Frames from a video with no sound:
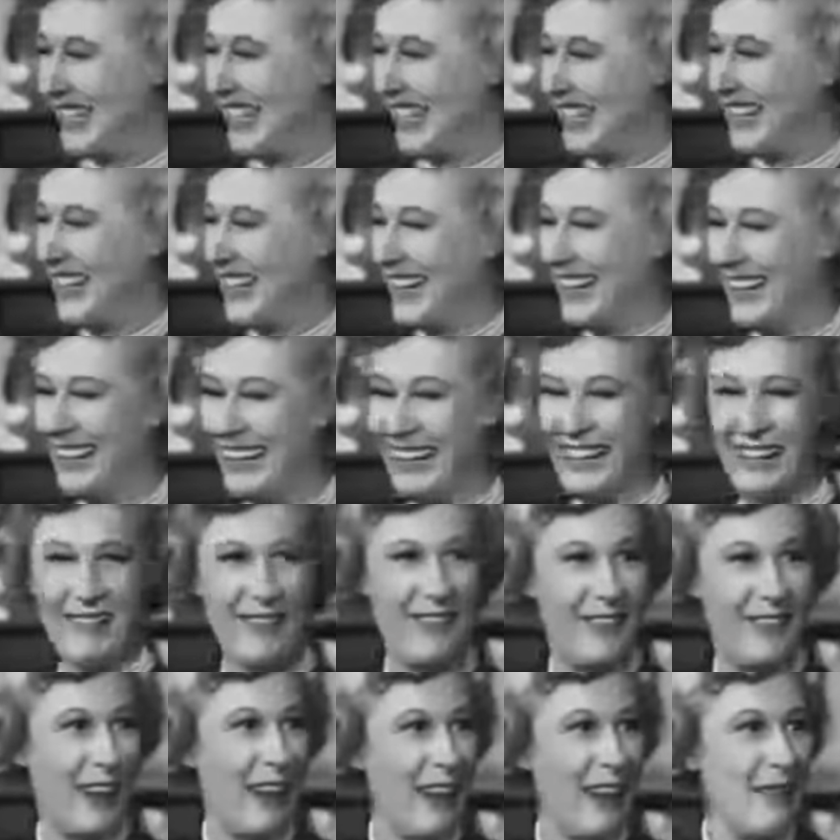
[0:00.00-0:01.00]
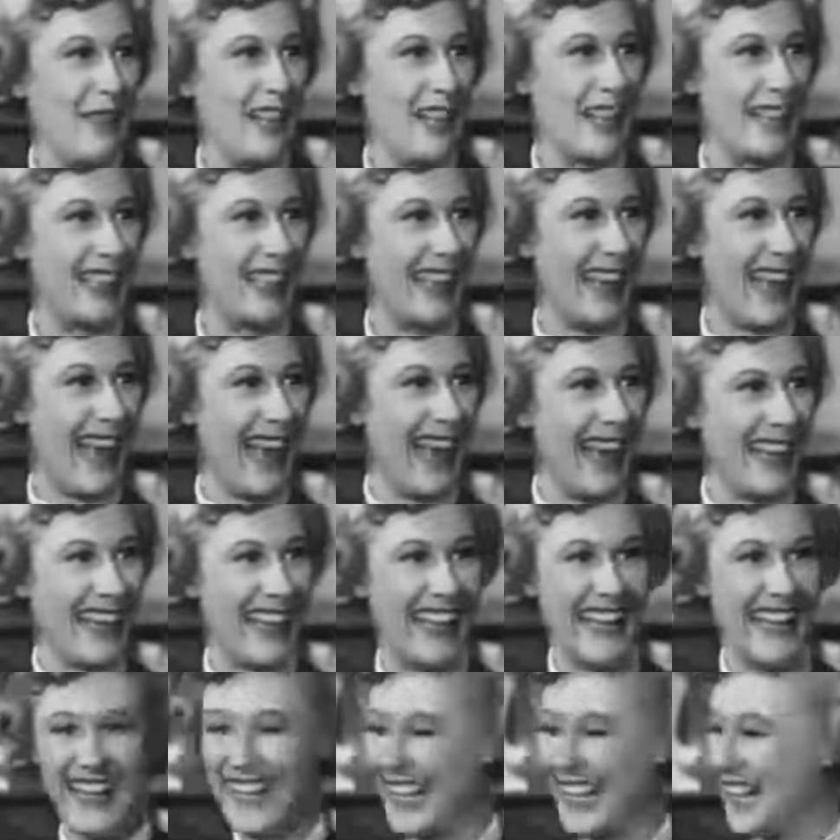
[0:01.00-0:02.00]
you see, they're very much
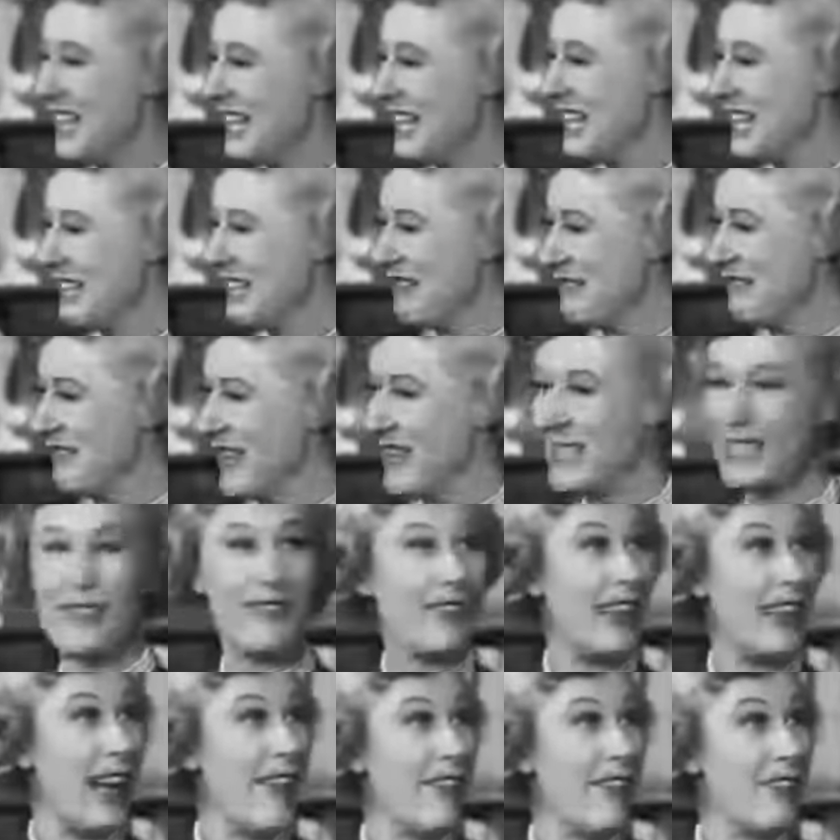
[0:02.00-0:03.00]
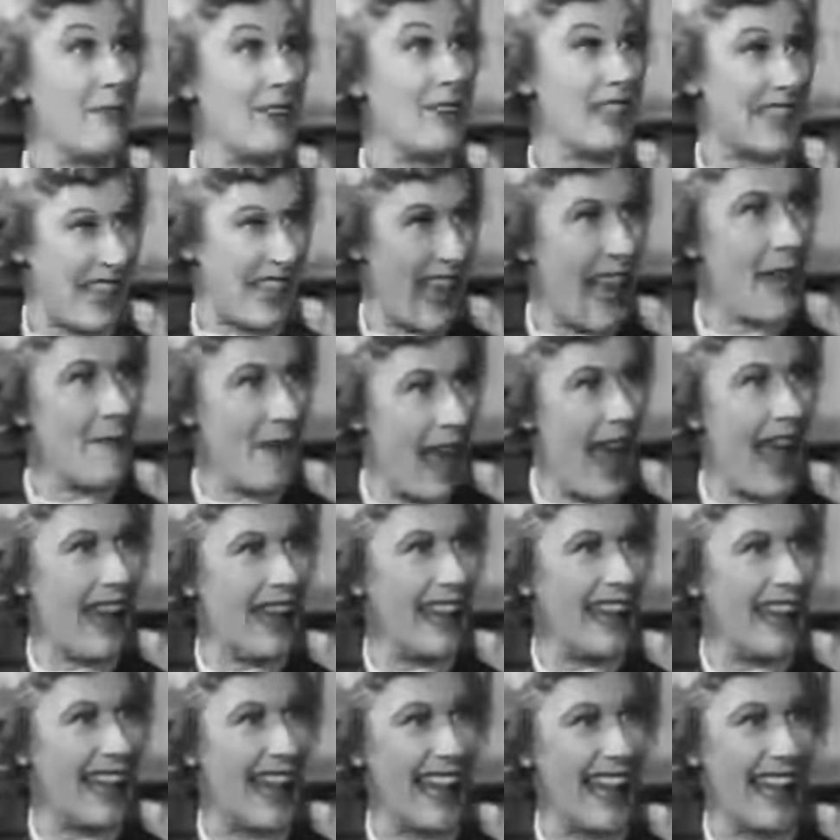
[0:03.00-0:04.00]
alike. It must have come from the same
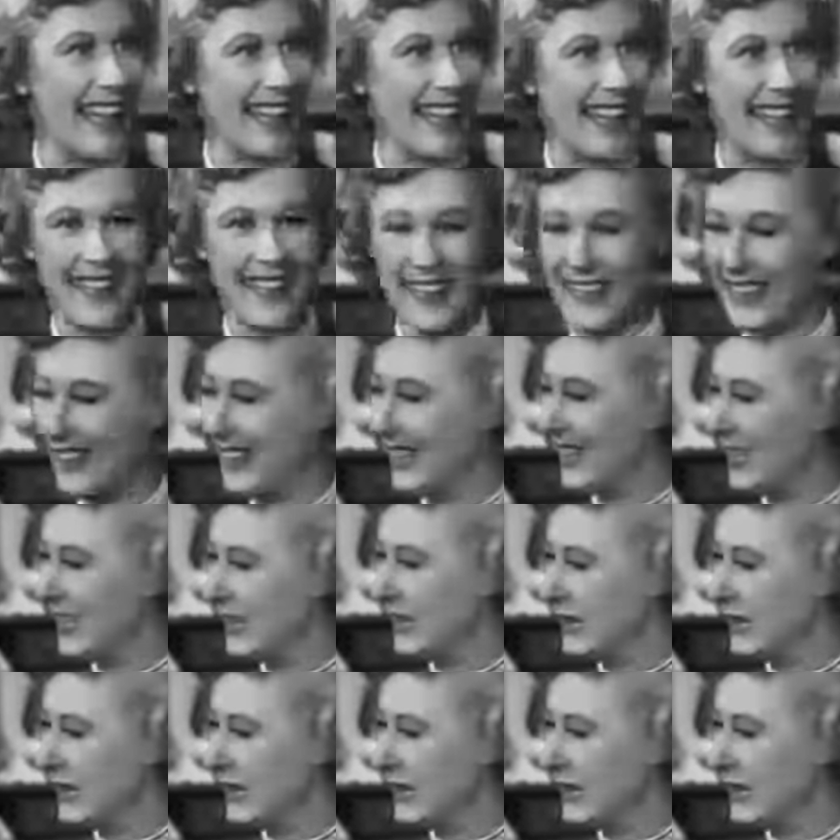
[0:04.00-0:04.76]
alligator.